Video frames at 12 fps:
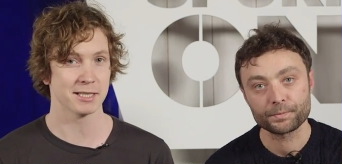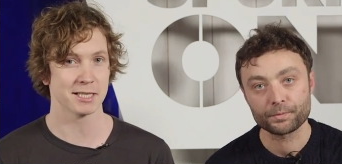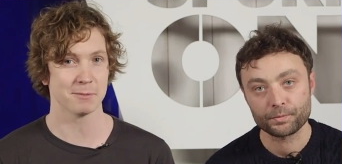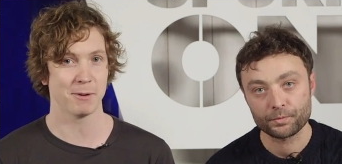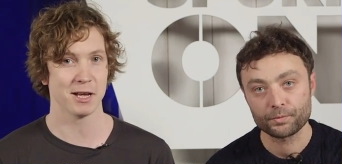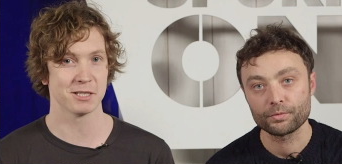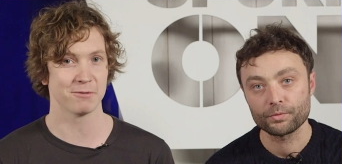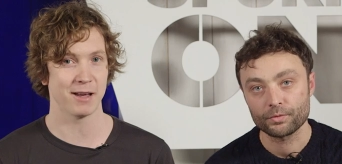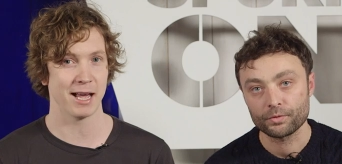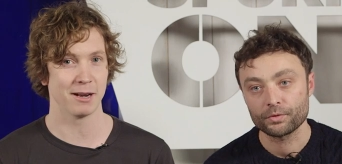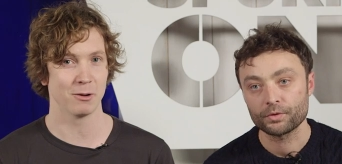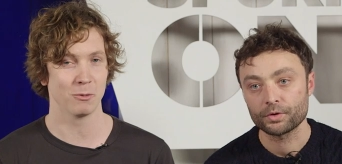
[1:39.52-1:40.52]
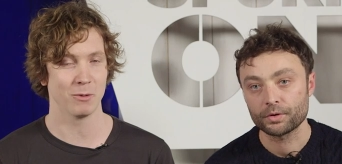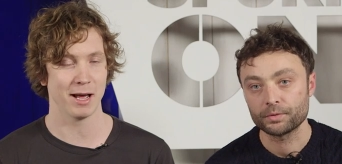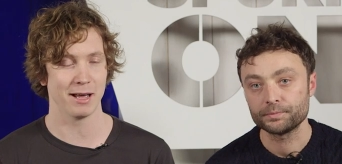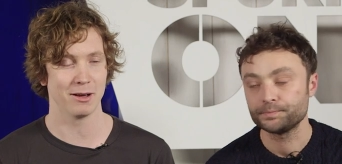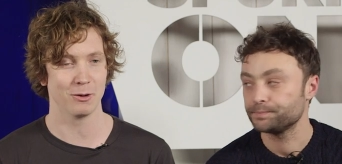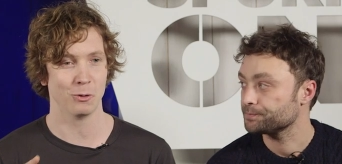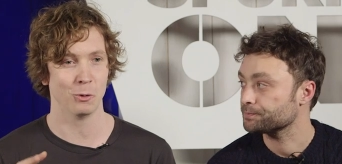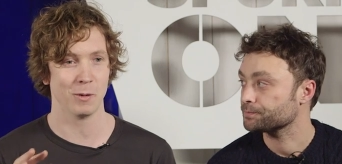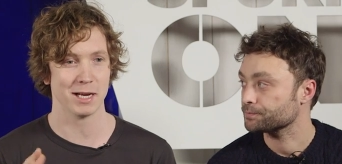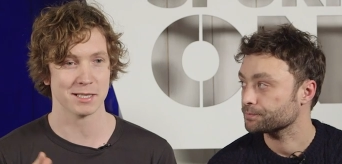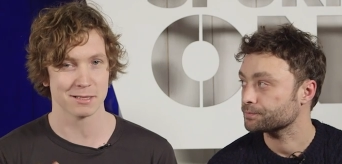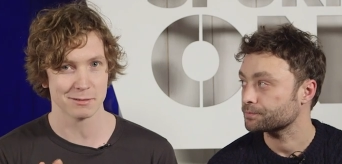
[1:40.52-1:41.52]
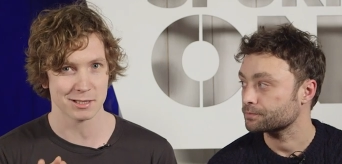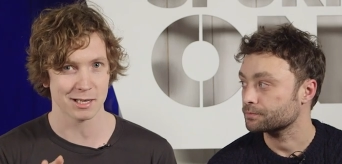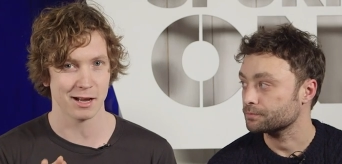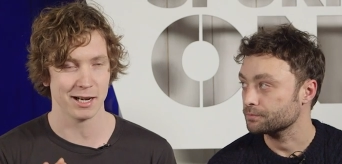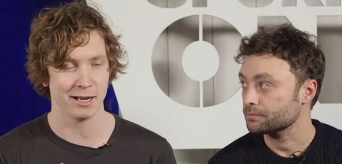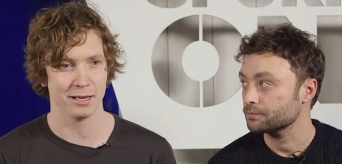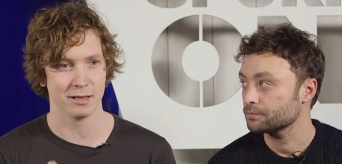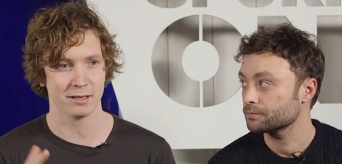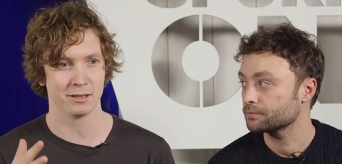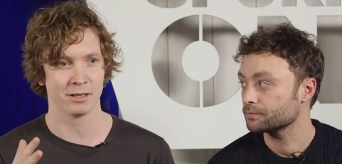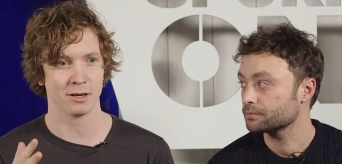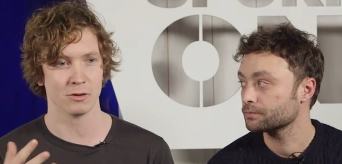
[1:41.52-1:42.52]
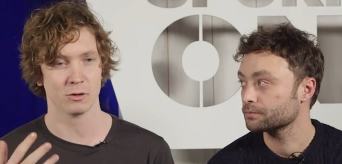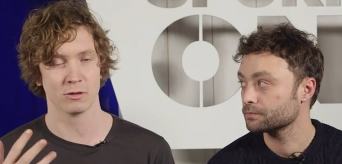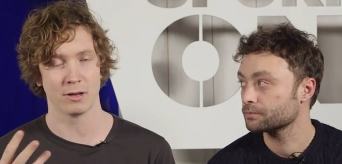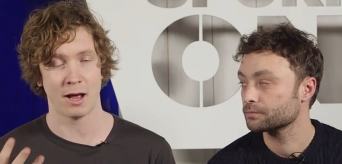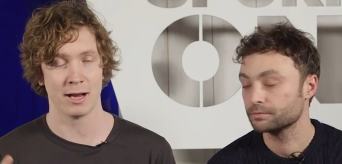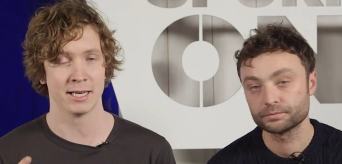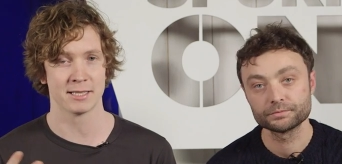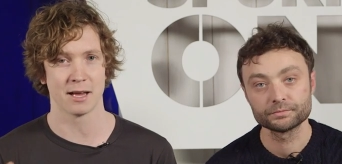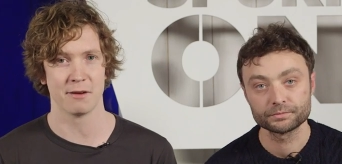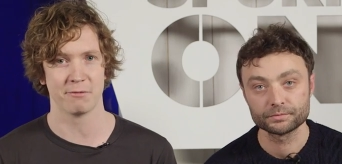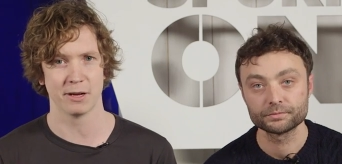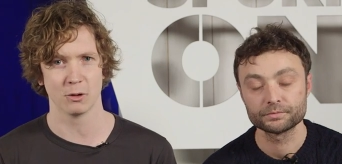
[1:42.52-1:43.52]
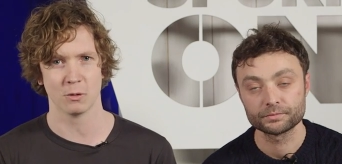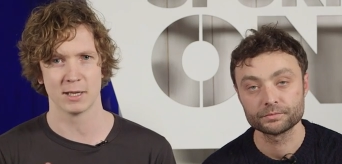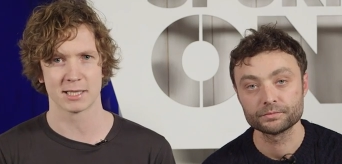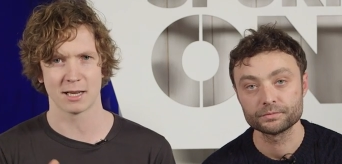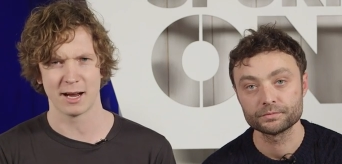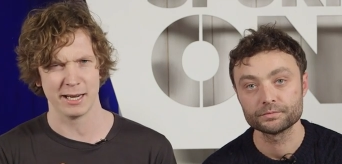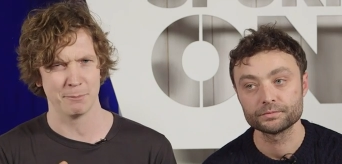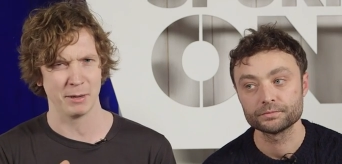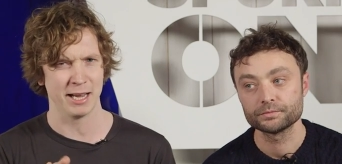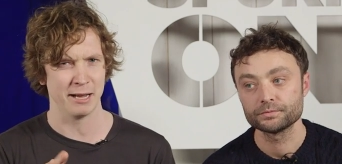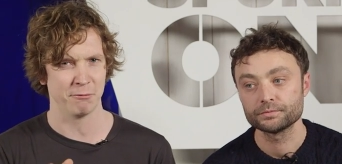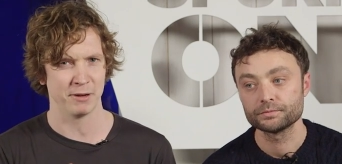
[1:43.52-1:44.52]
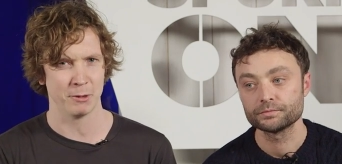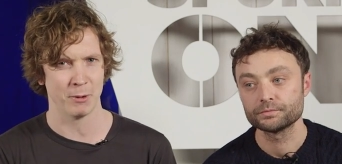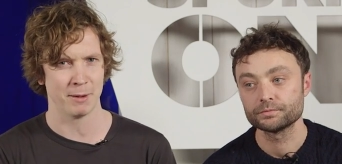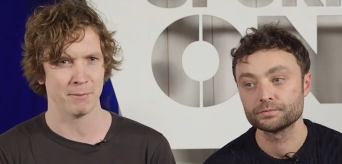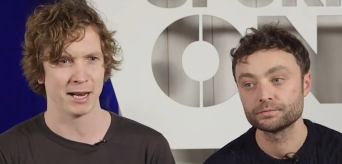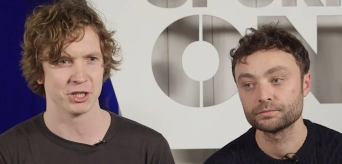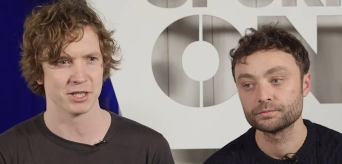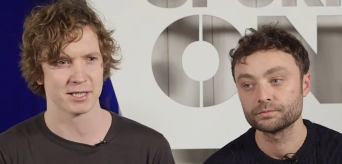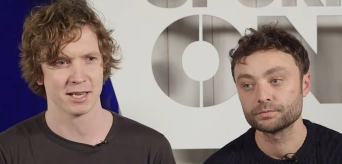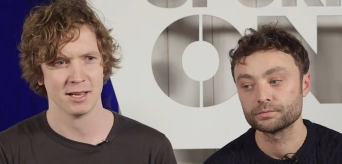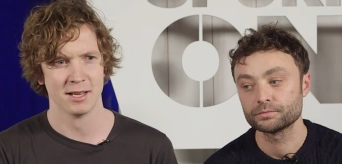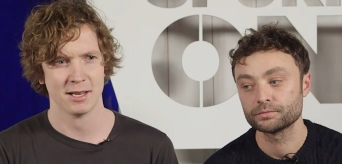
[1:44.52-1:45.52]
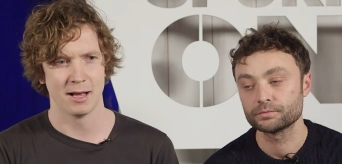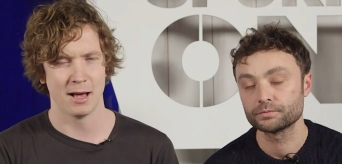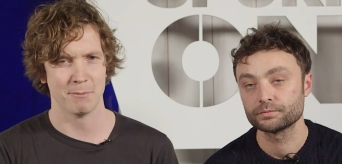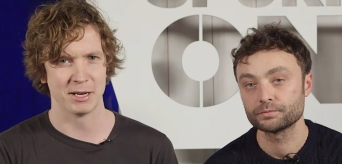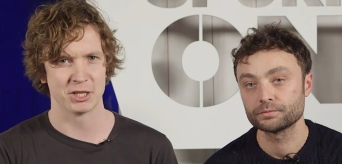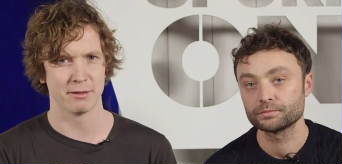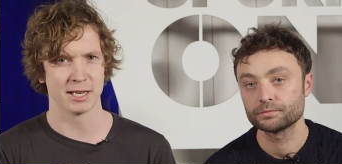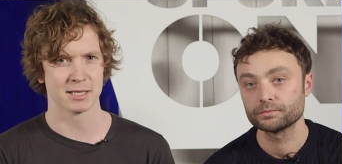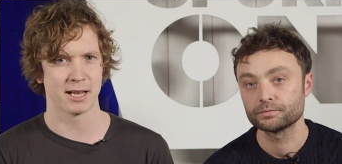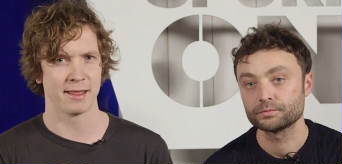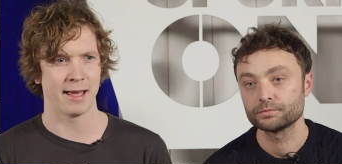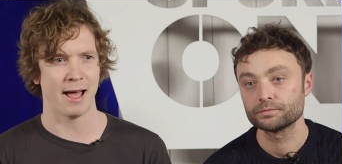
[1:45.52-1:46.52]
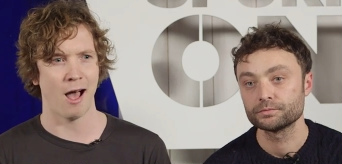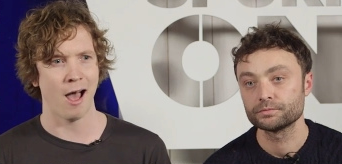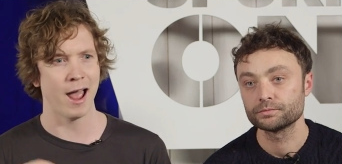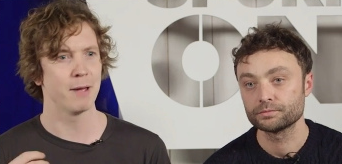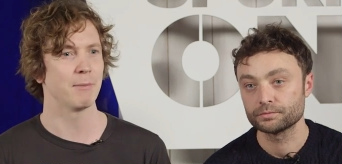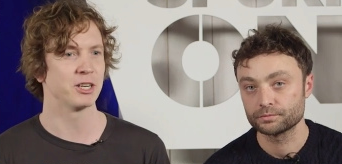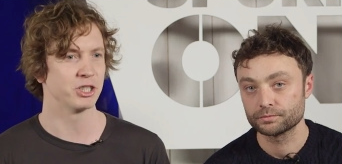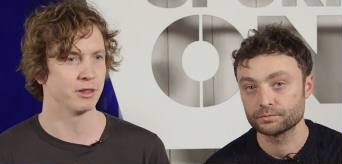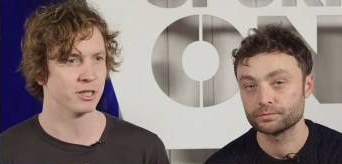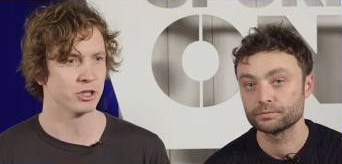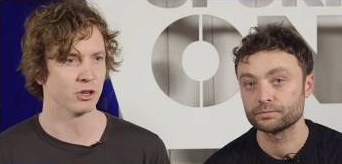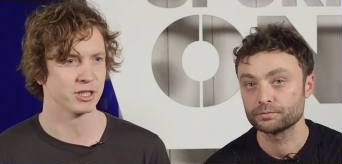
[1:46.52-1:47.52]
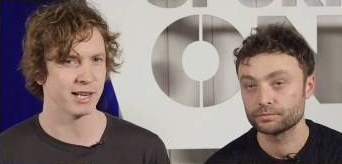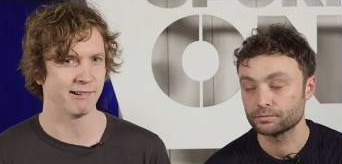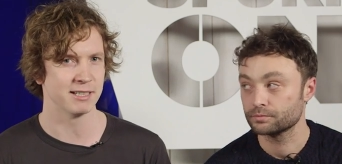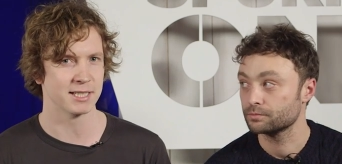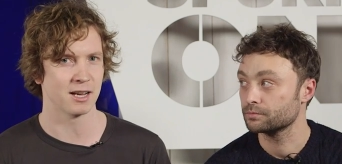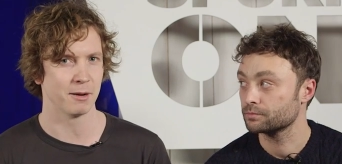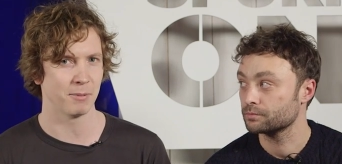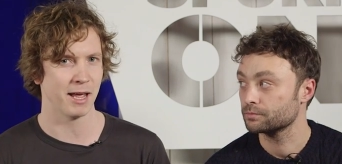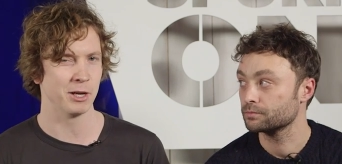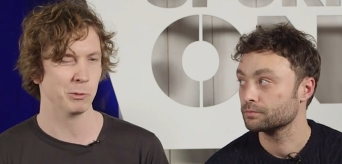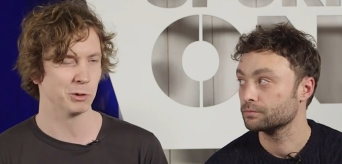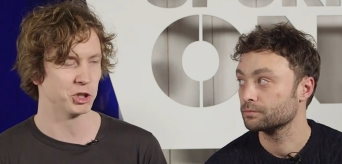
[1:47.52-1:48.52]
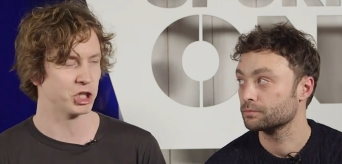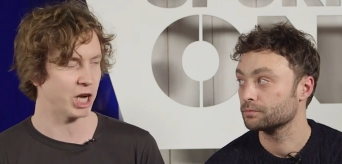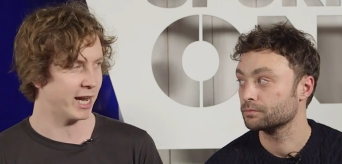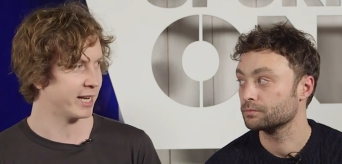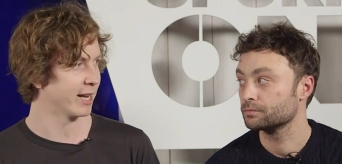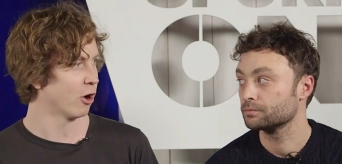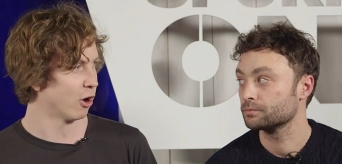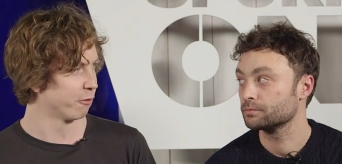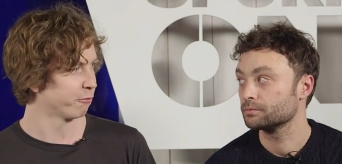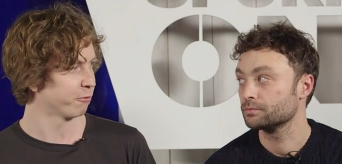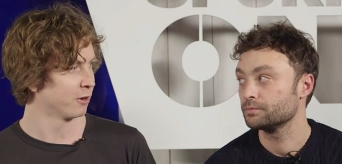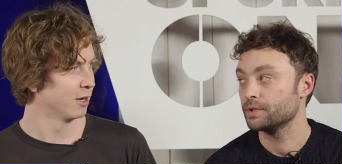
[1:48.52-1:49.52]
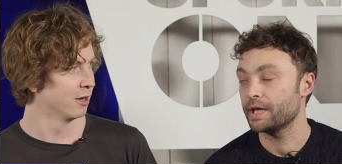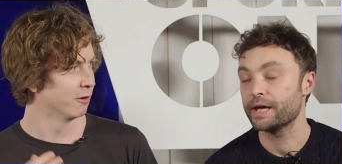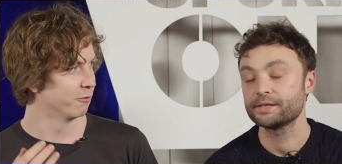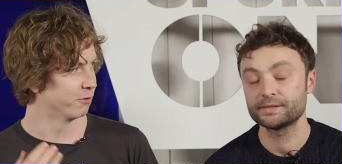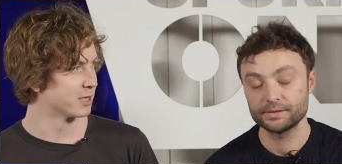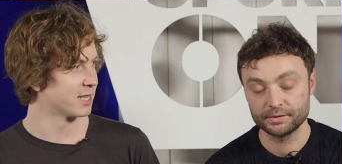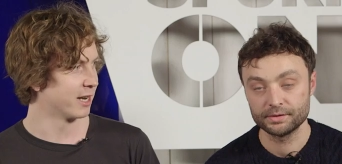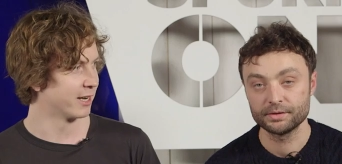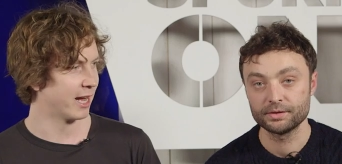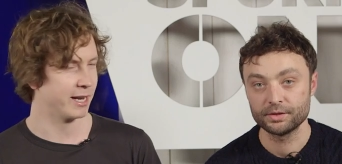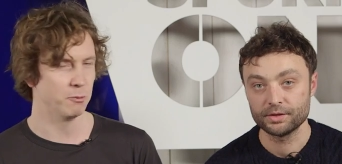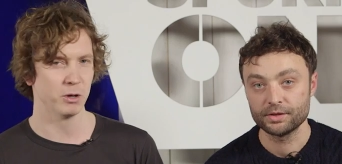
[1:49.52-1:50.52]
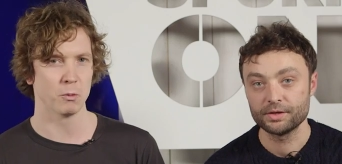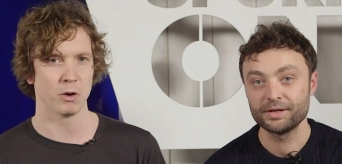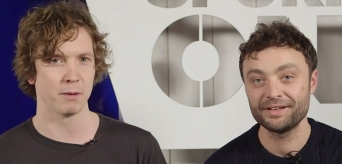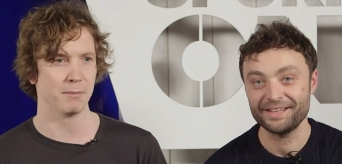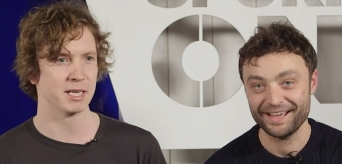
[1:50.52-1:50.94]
Speaker 1: as a Spurs fan, we're always slightly, uh, you know, or at least I feel always slightly a bit iffy when managers uh, mentioned things like that. I imagine that John Terry is the kind of player who will shake it off yes. for Sunday. He wouldn't want to